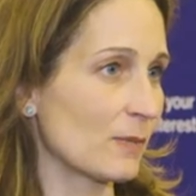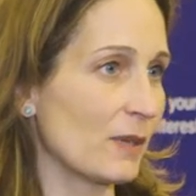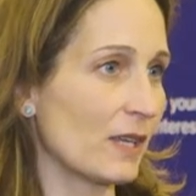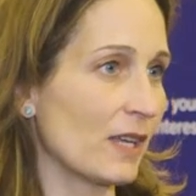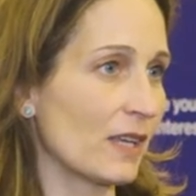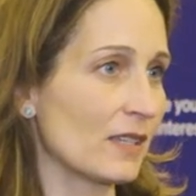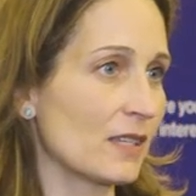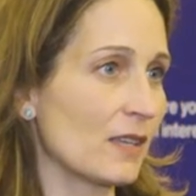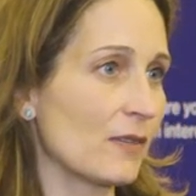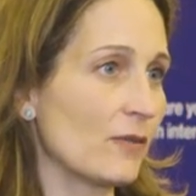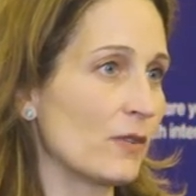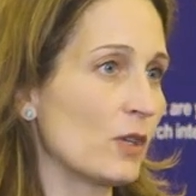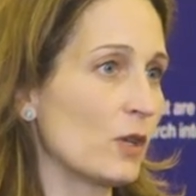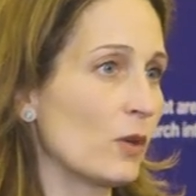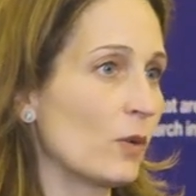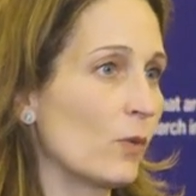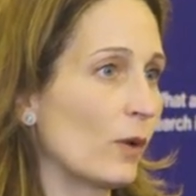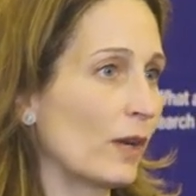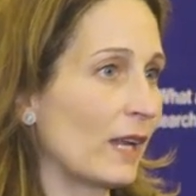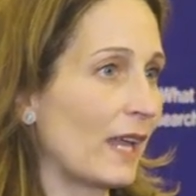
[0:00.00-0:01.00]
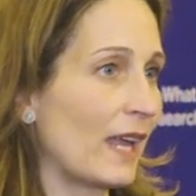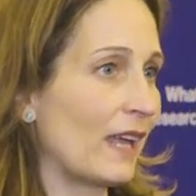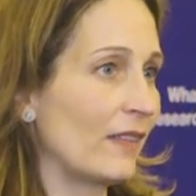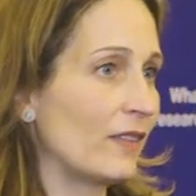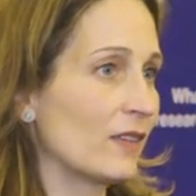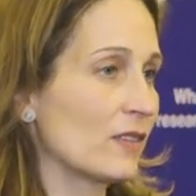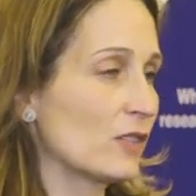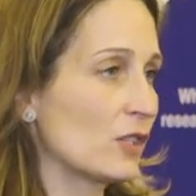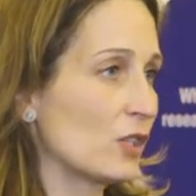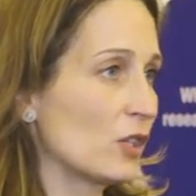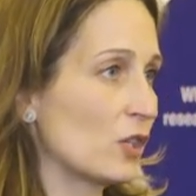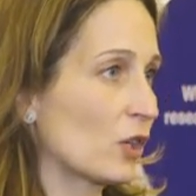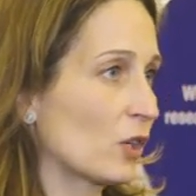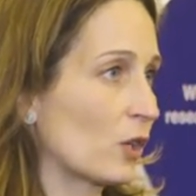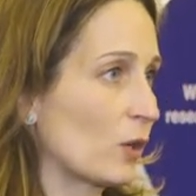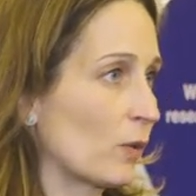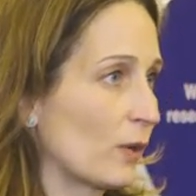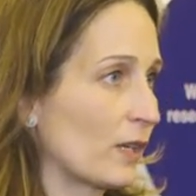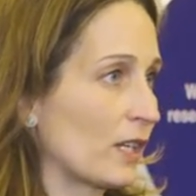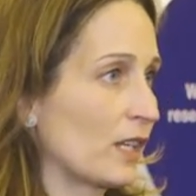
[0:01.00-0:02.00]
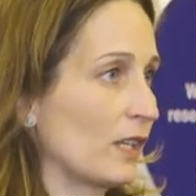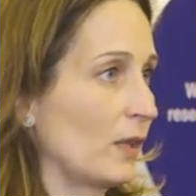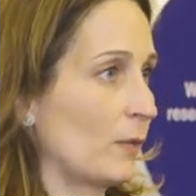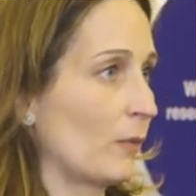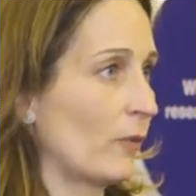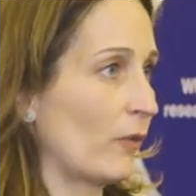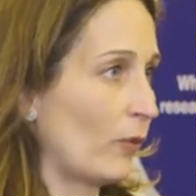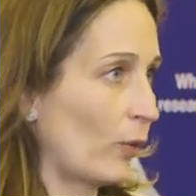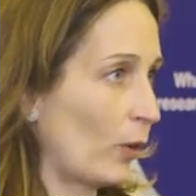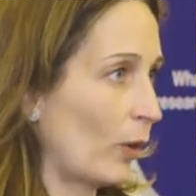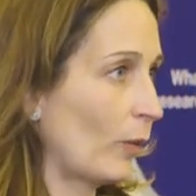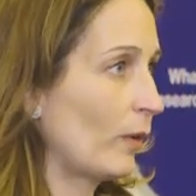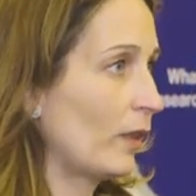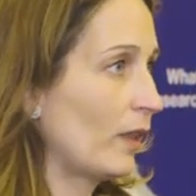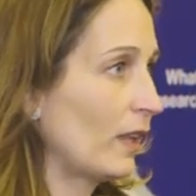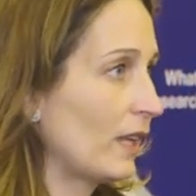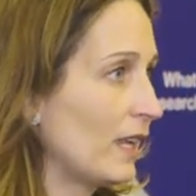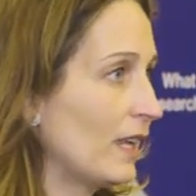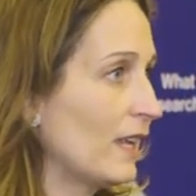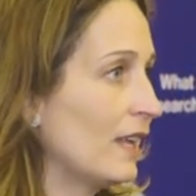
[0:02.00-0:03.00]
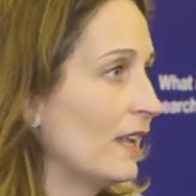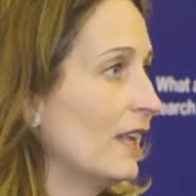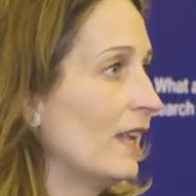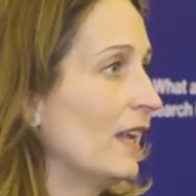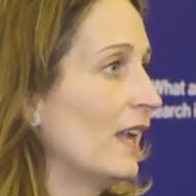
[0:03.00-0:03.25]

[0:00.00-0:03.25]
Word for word: Because if you want to add this to your curriculum formally,